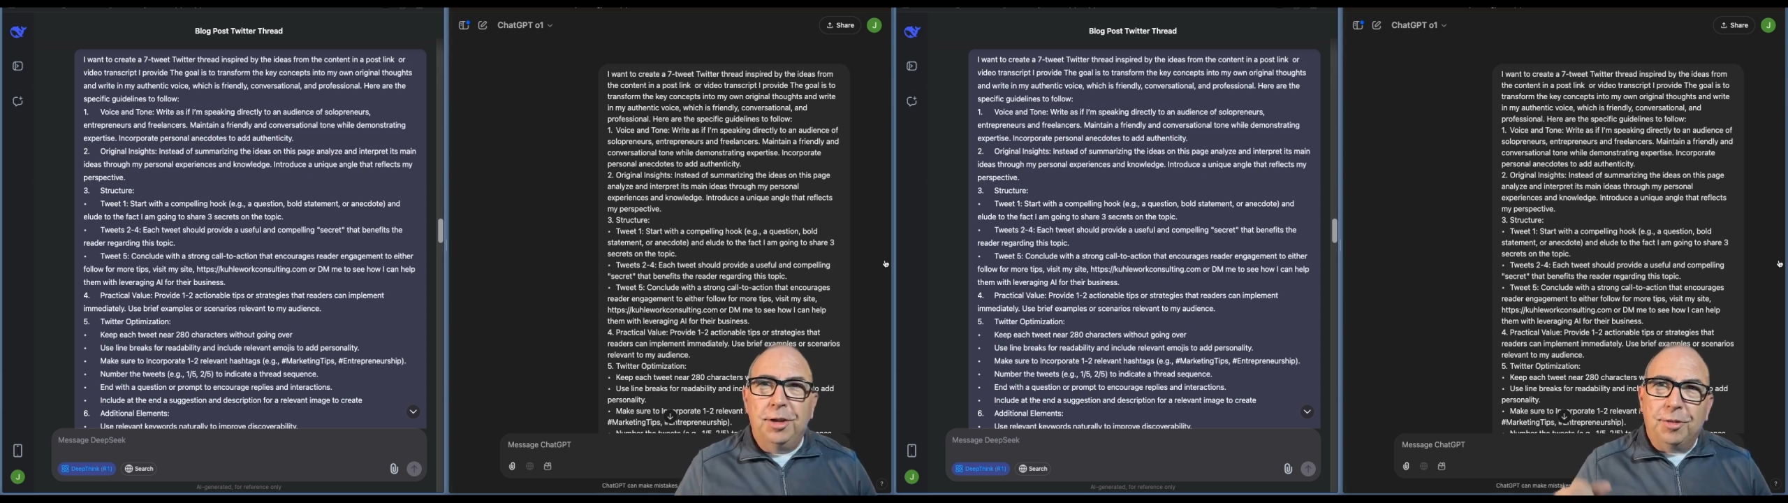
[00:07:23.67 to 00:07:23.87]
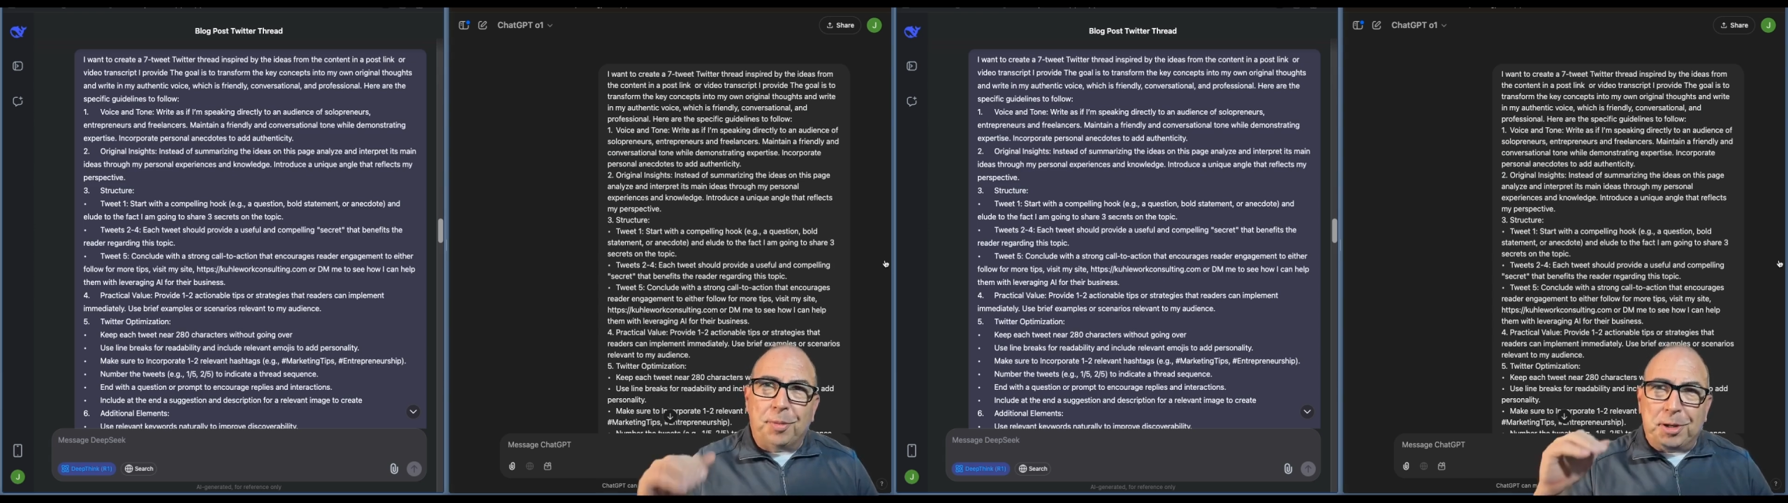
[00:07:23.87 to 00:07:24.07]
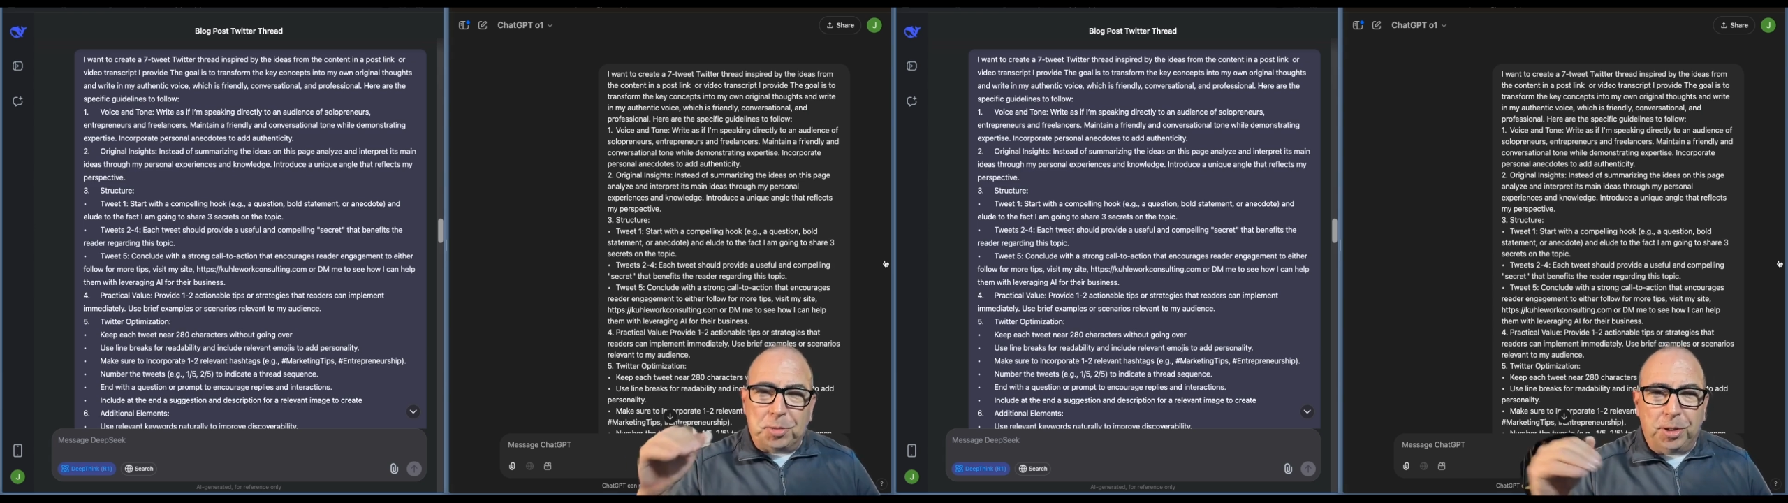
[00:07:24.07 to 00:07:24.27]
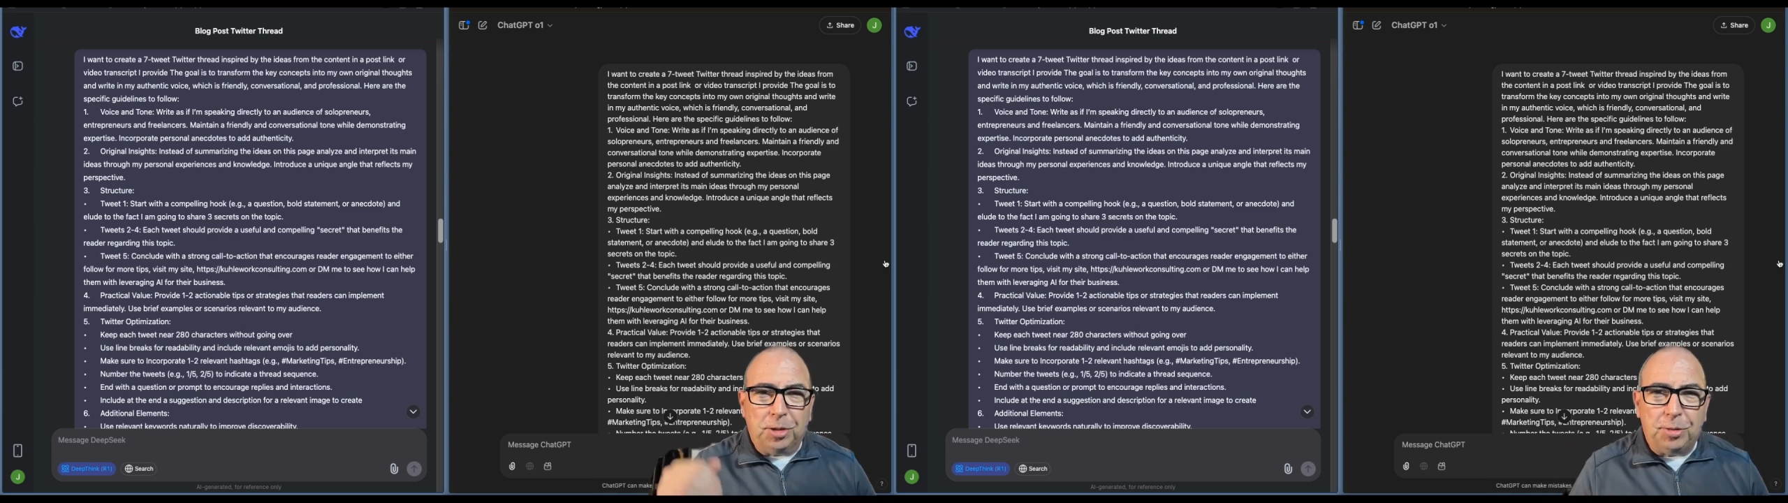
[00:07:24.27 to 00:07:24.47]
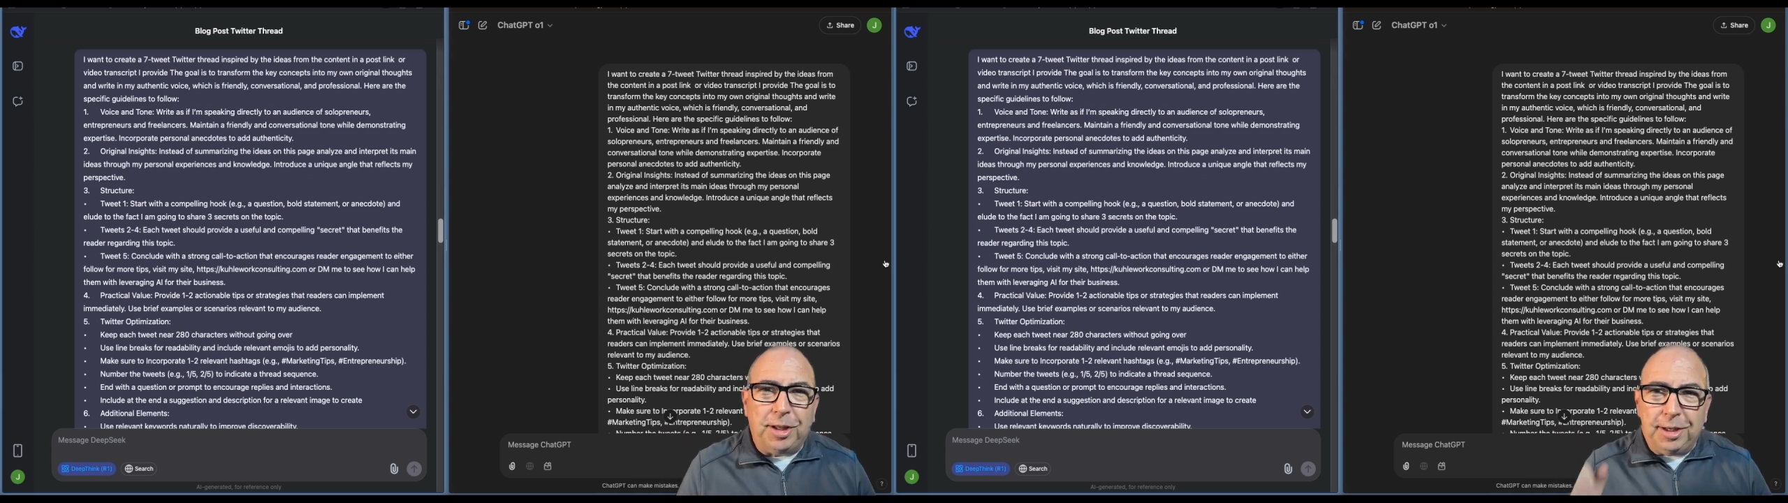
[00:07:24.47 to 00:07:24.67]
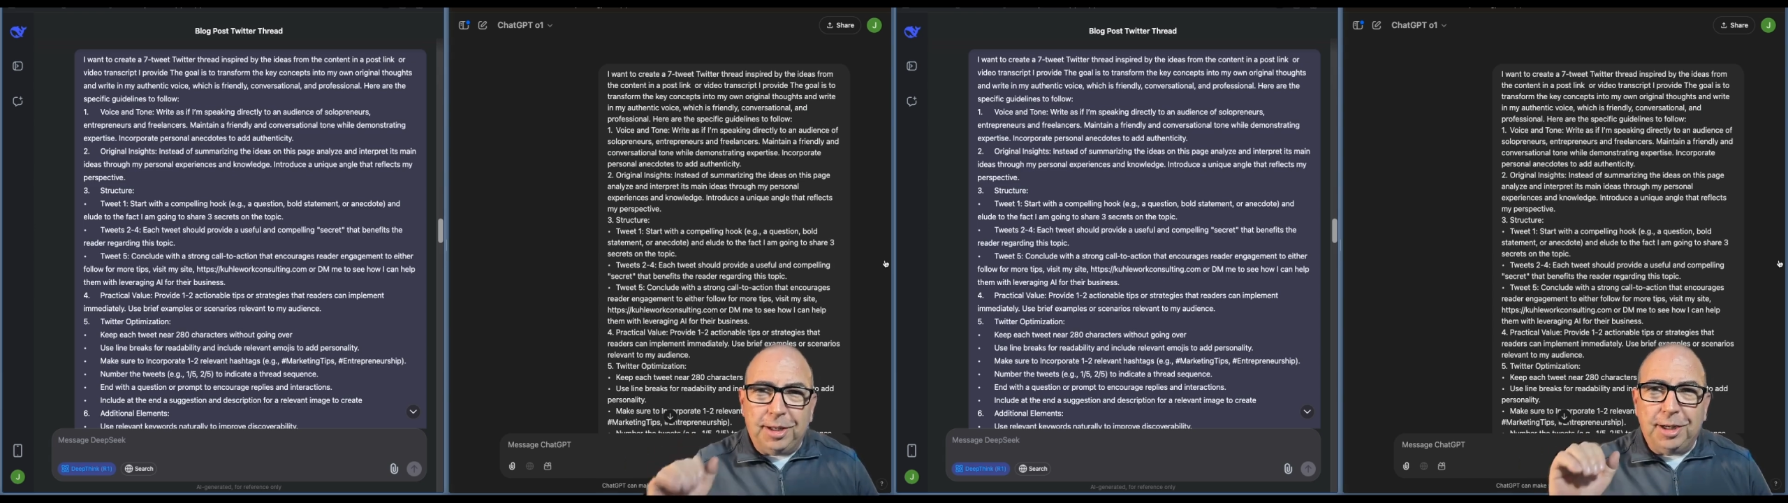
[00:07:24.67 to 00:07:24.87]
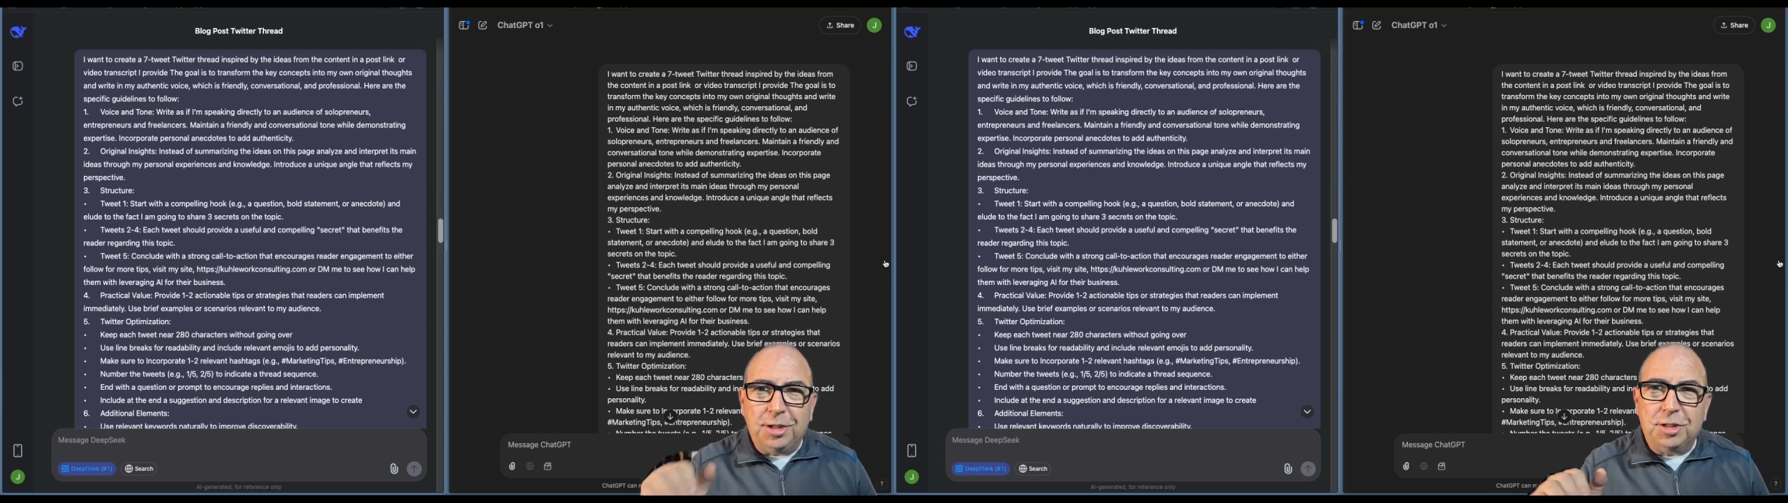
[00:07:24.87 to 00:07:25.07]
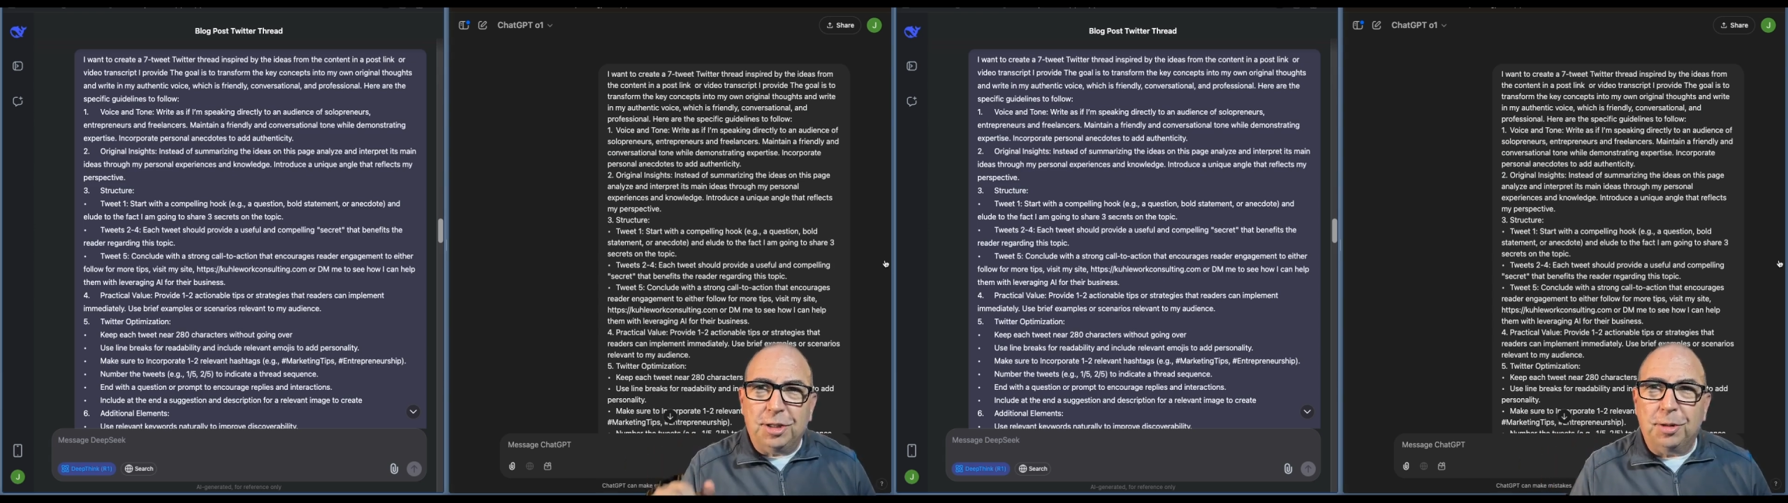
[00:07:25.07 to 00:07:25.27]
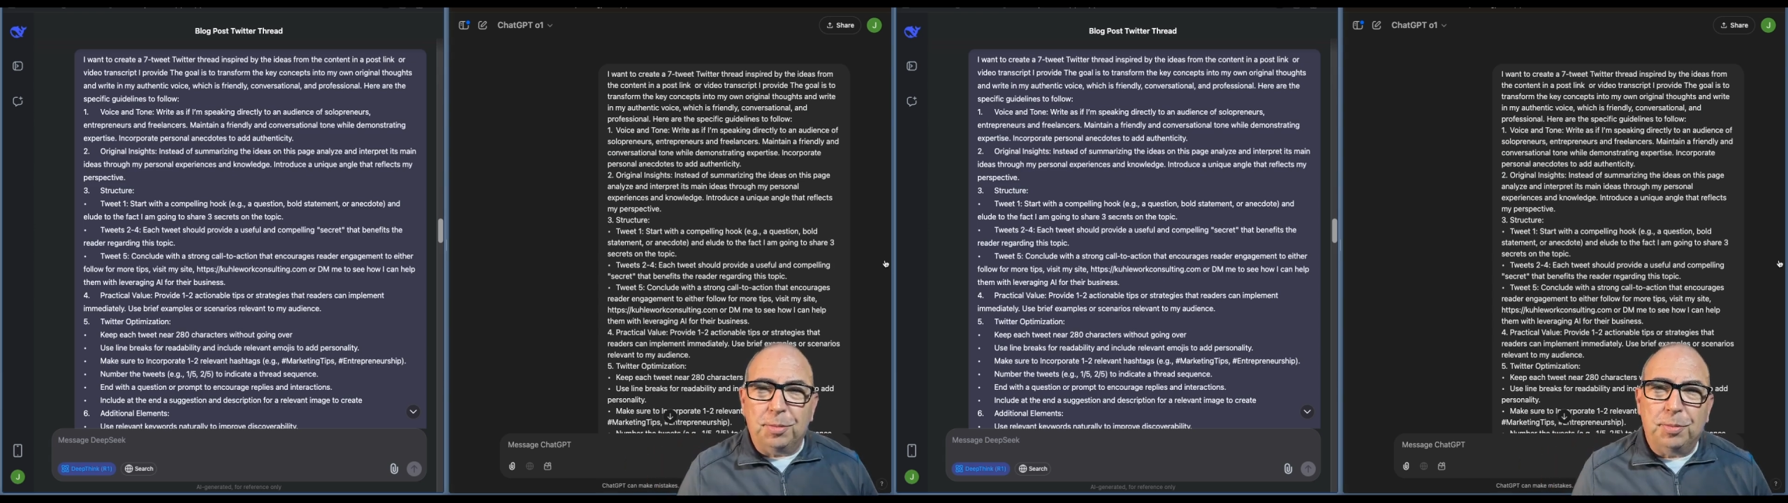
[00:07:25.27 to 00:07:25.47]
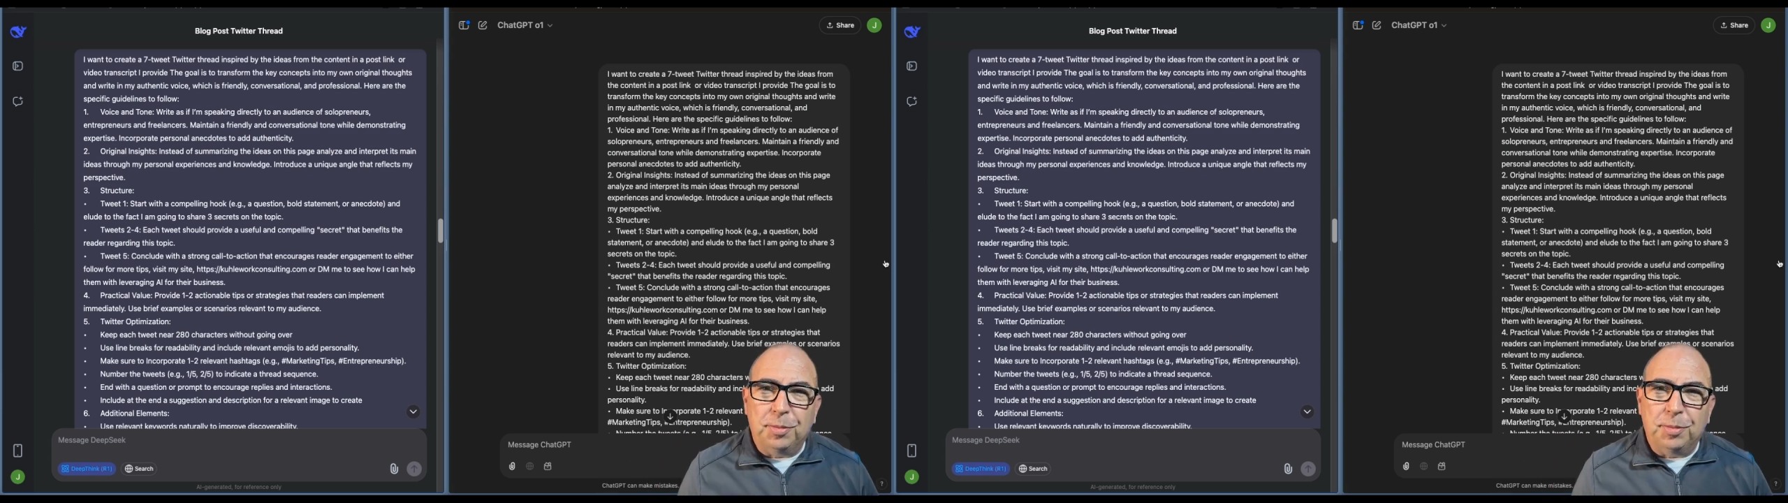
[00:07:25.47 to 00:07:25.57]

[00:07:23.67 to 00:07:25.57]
For my Twitter thread, here's the